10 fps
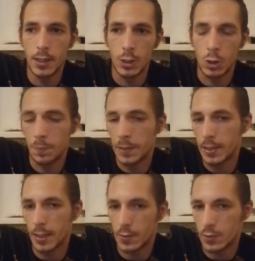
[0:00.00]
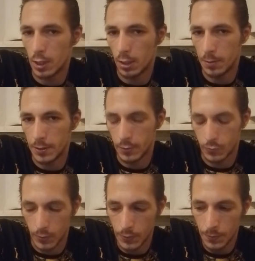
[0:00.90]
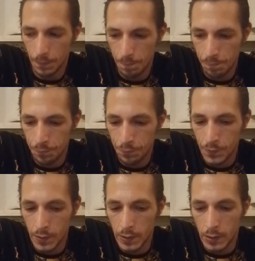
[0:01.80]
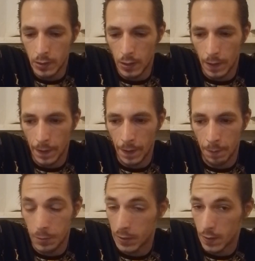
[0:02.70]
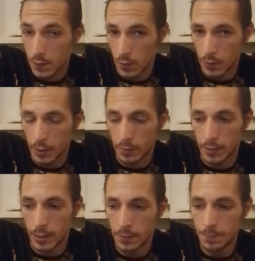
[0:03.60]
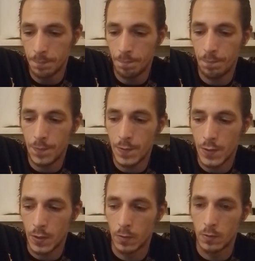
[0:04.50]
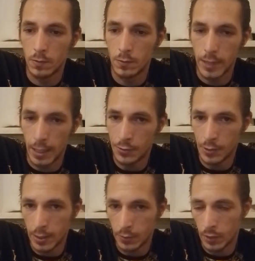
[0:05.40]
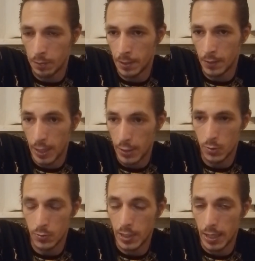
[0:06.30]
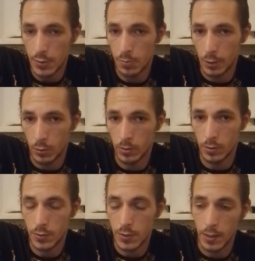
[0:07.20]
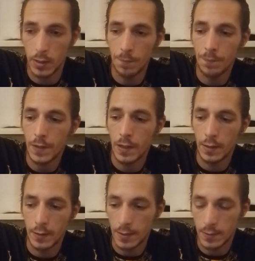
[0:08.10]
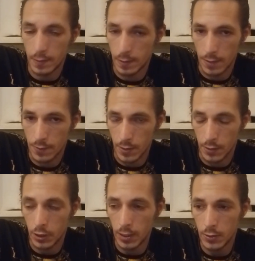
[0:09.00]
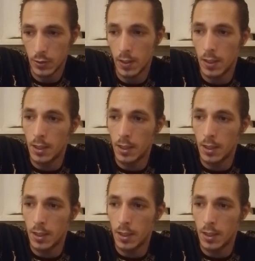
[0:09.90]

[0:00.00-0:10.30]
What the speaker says: Could be that it's a little bit different, but it's on there now. So the alternator fan belt has to be ordered still. That's not changed.